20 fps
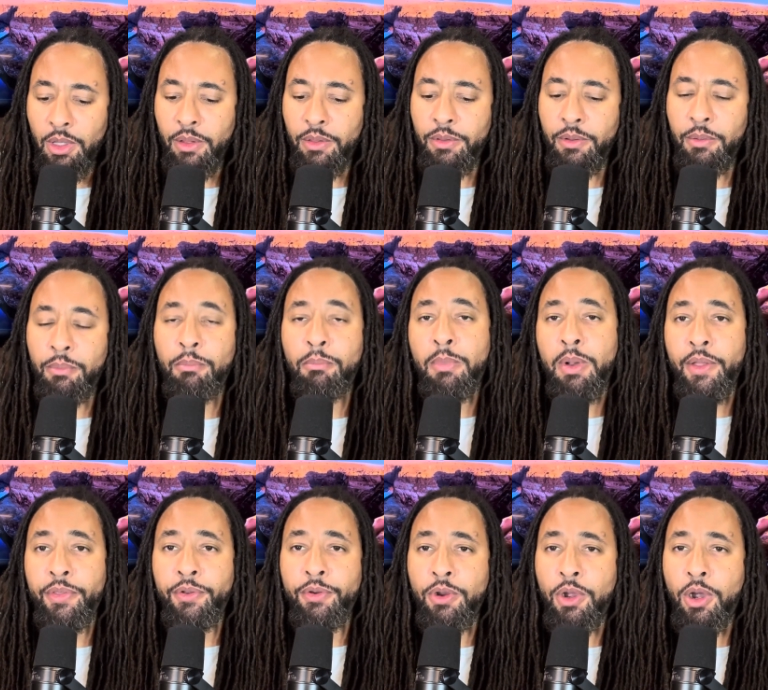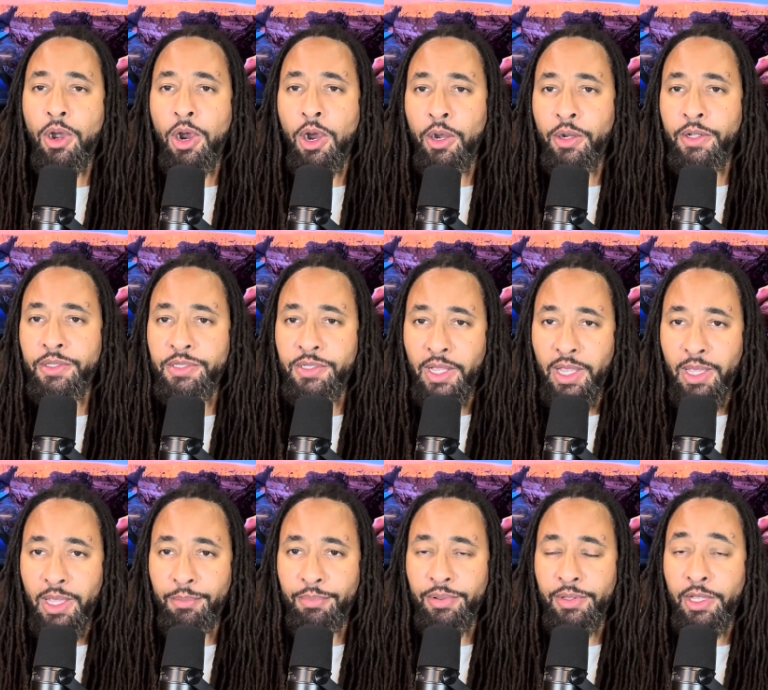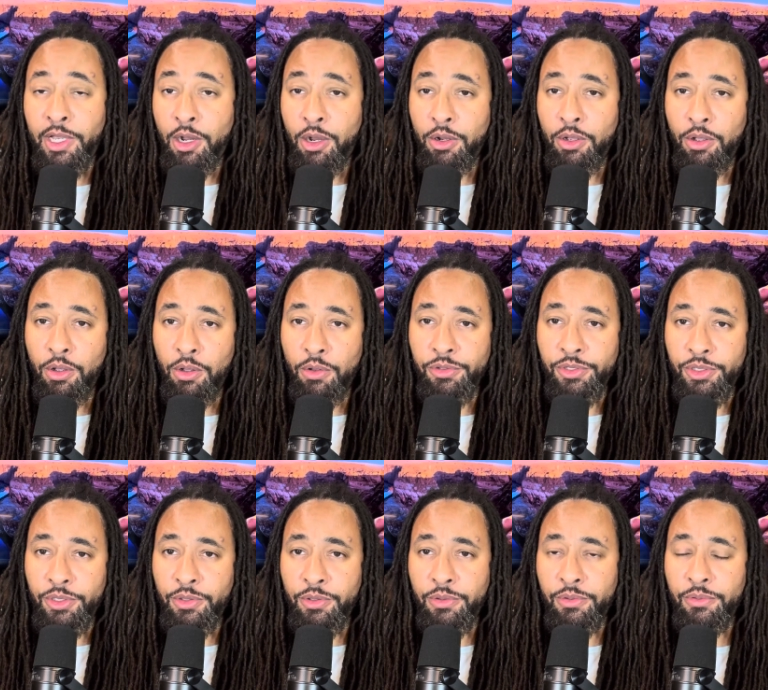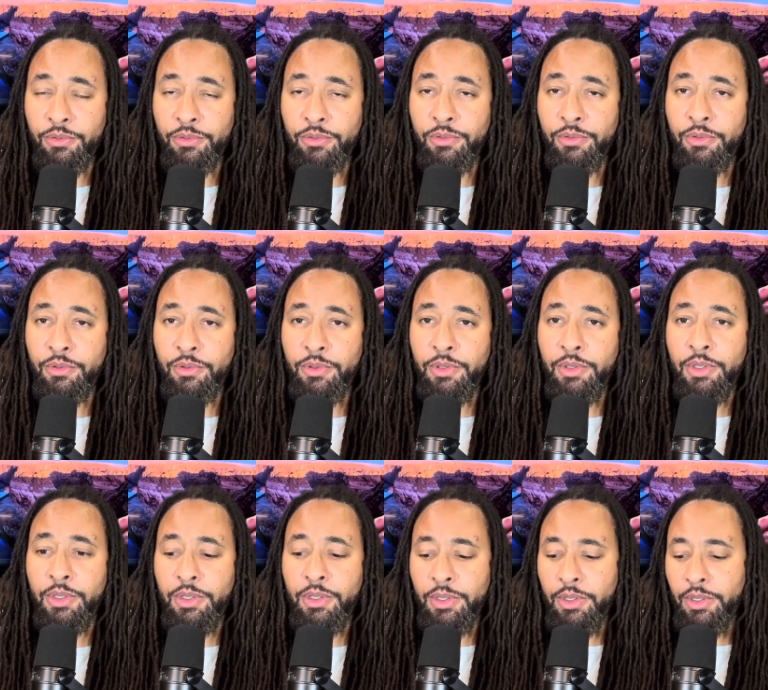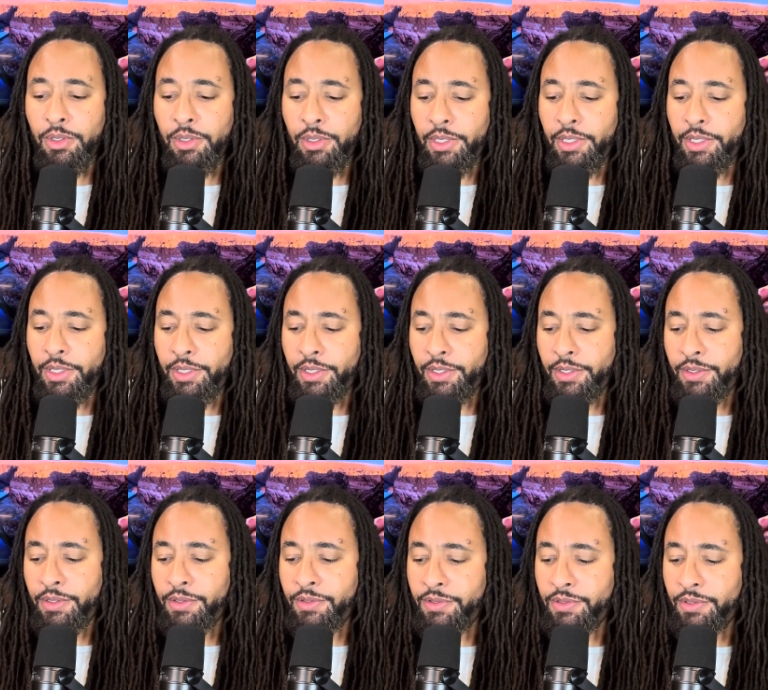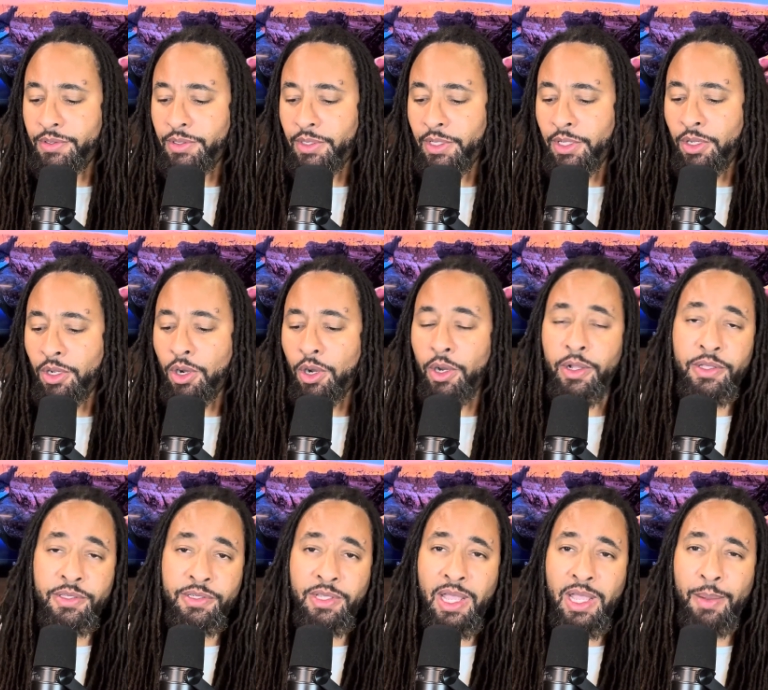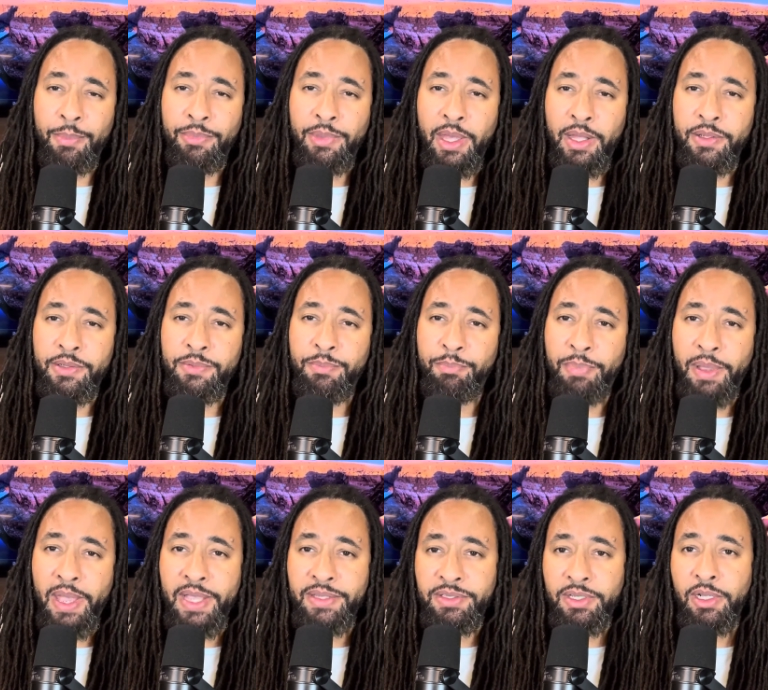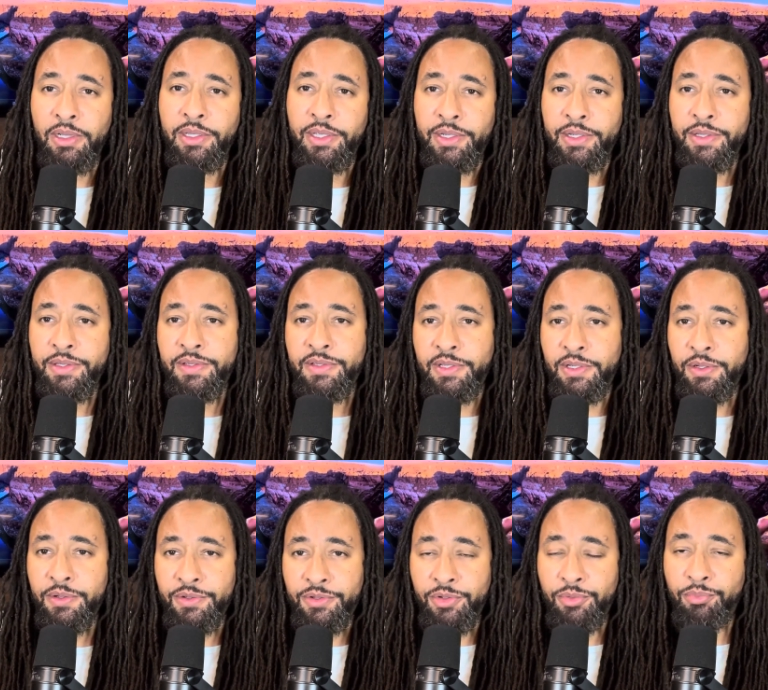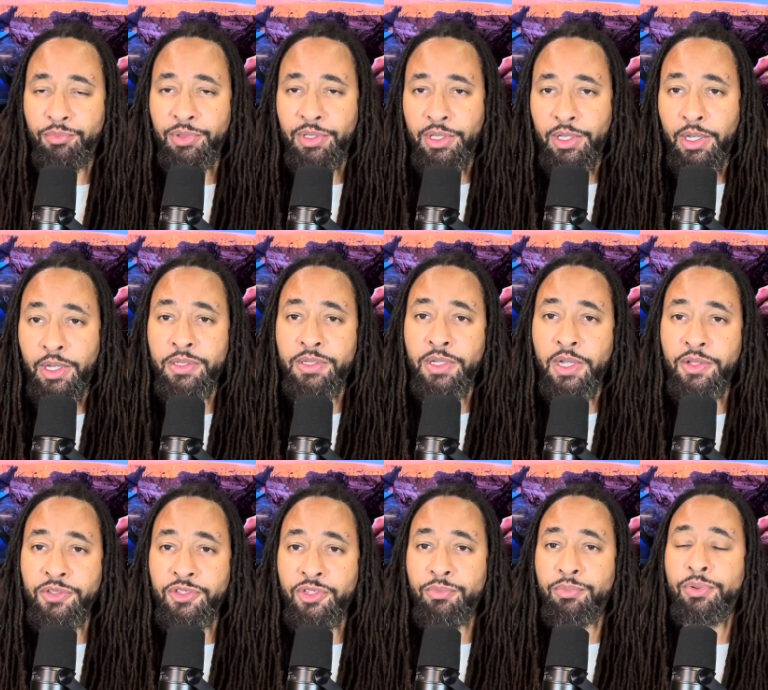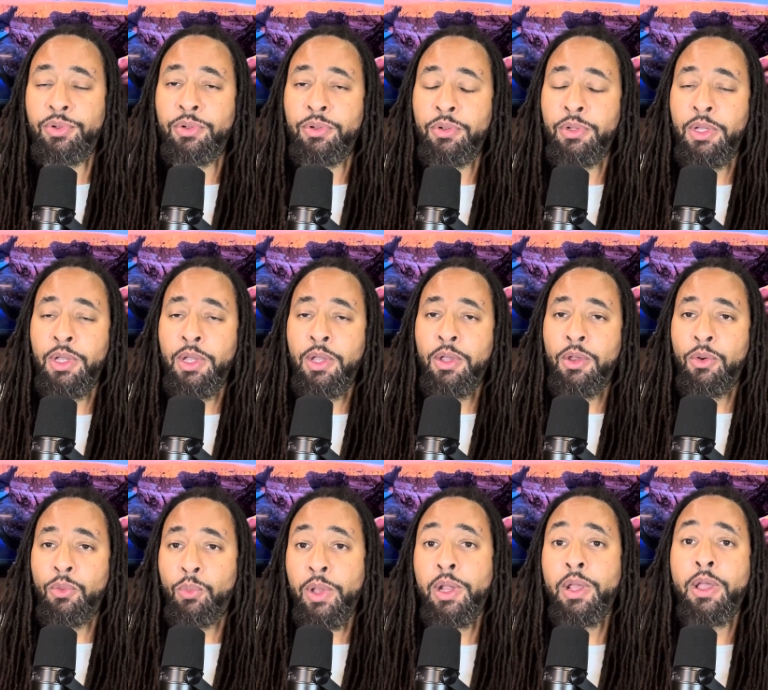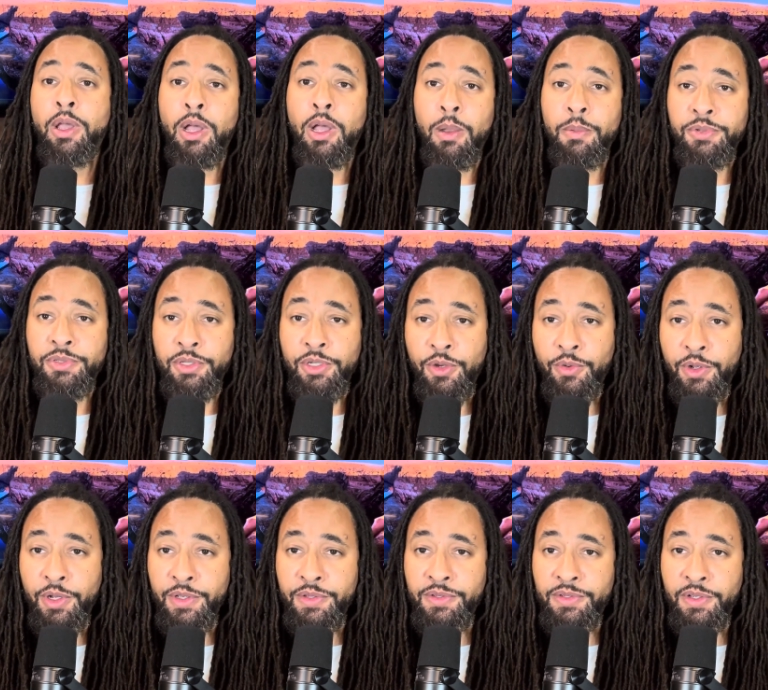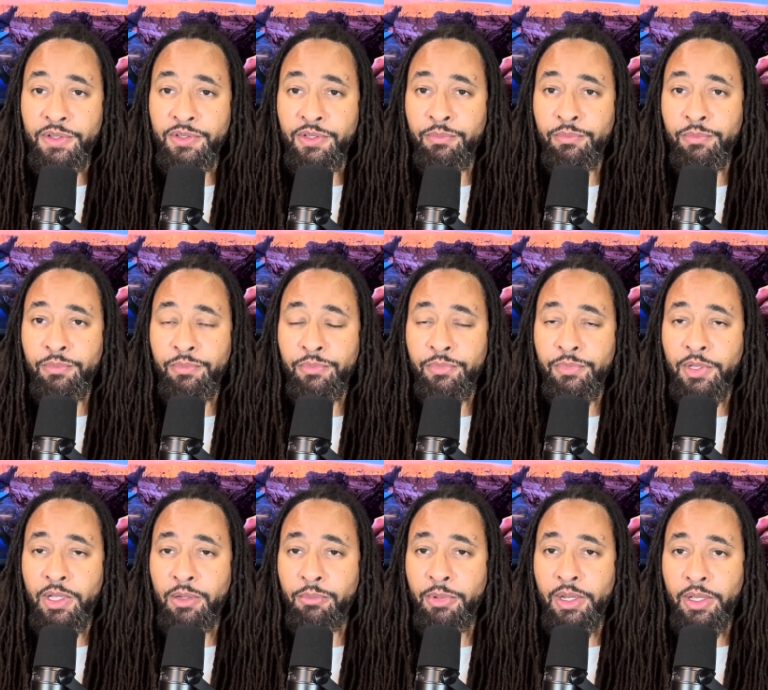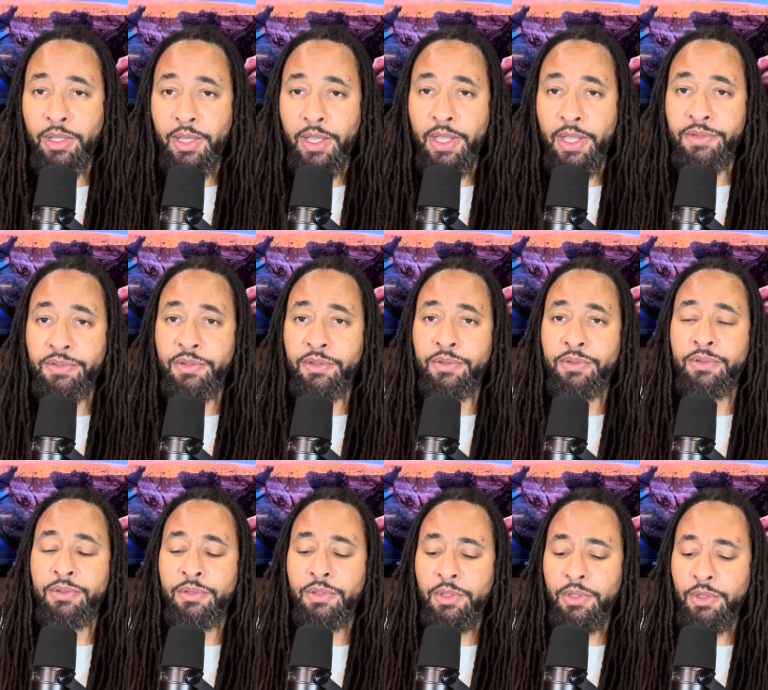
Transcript: the mother archetype in our culture is an archetype that is basically considered to be untouchable when it comes to criticism in many cases